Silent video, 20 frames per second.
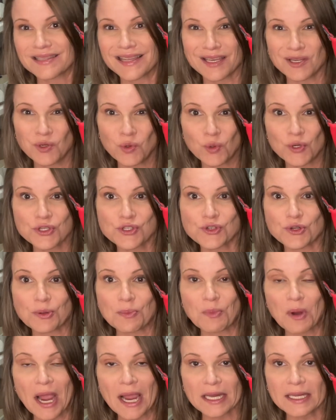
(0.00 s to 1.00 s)
like
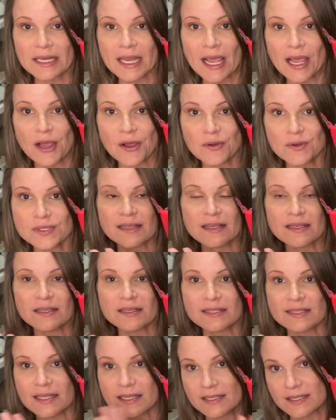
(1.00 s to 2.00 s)
Nordstrom Rack now,
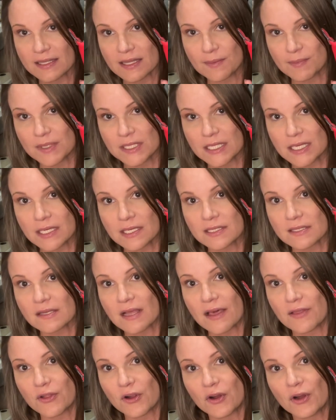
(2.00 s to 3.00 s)
since the Matisse
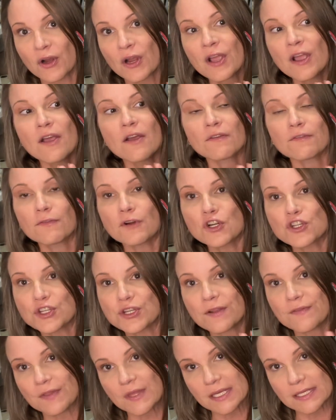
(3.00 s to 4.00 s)
leather version
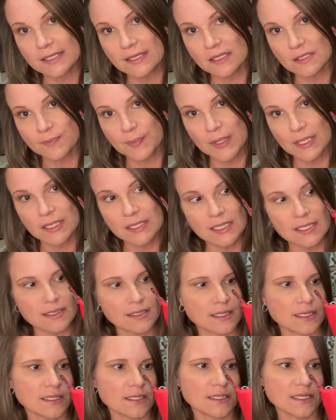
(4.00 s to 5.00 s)
of this has been
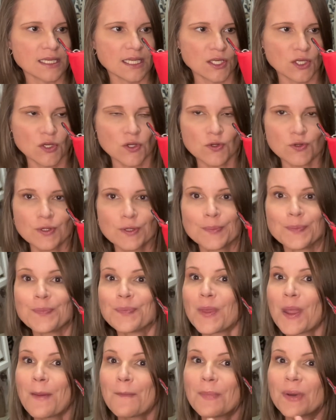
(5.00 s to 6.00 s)
discontinued.
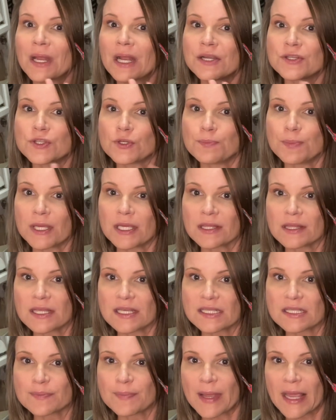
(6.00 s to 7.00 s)
But I do pick
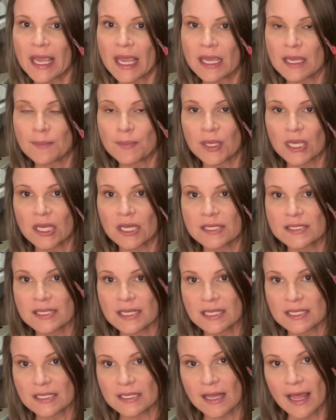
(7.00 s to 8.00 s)
this bag because
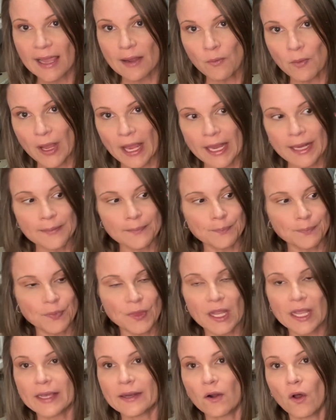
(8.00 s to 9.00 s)
it's lightweight.
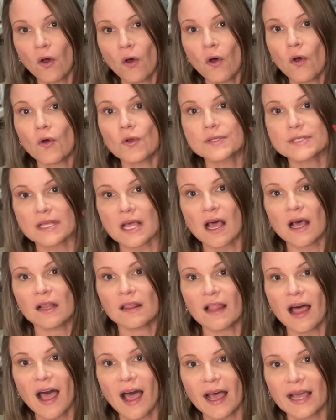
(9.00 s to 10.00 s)
It holds a
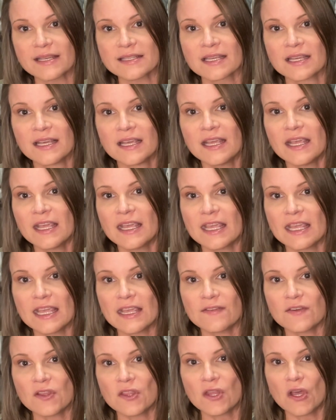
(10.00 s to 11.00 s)
lot.
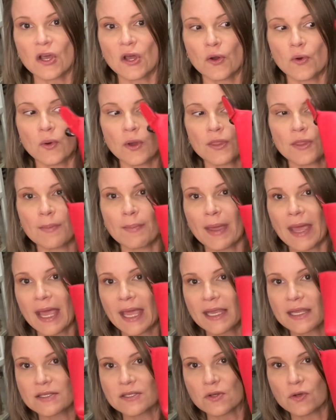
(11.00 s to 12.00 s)
Even though the
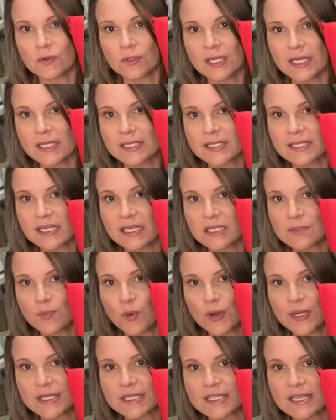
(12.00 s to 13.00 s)
bag is only
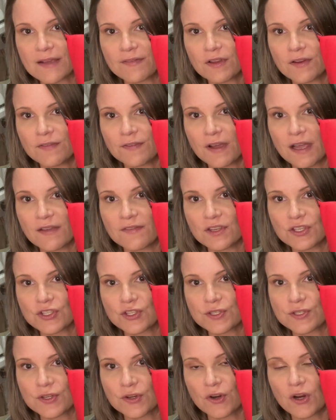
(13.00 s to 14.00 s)
6.75
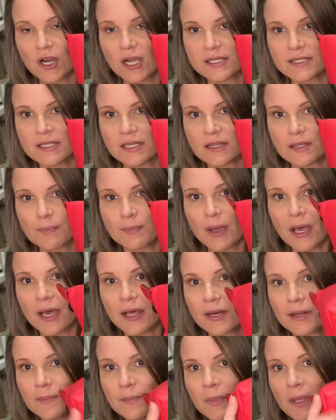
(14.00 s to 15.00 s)
inches across at the
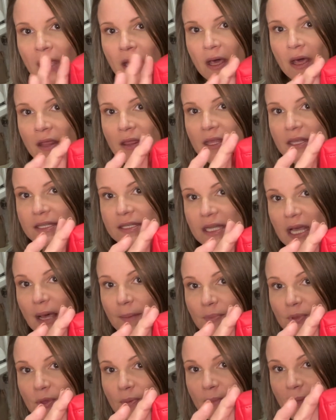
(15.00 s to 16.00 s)
bottom, the
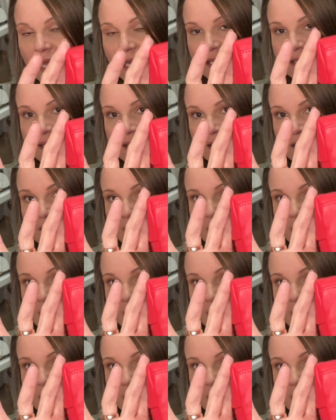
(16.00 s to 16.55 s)
depth makes it